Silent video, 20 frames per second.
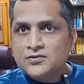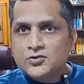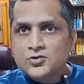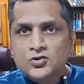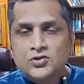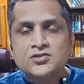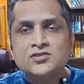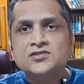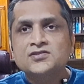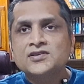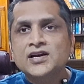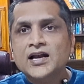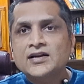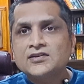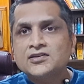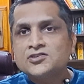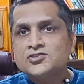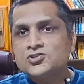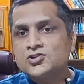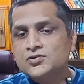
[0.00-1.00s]
good
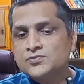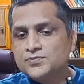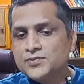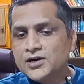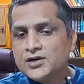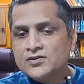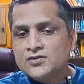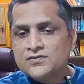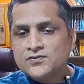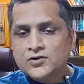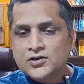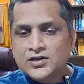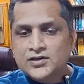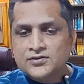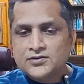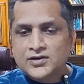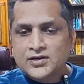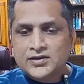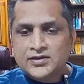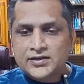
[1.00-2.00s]
strategy on part of
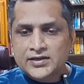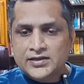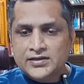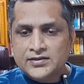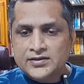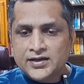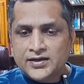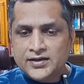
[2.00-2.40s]
Olectra Green.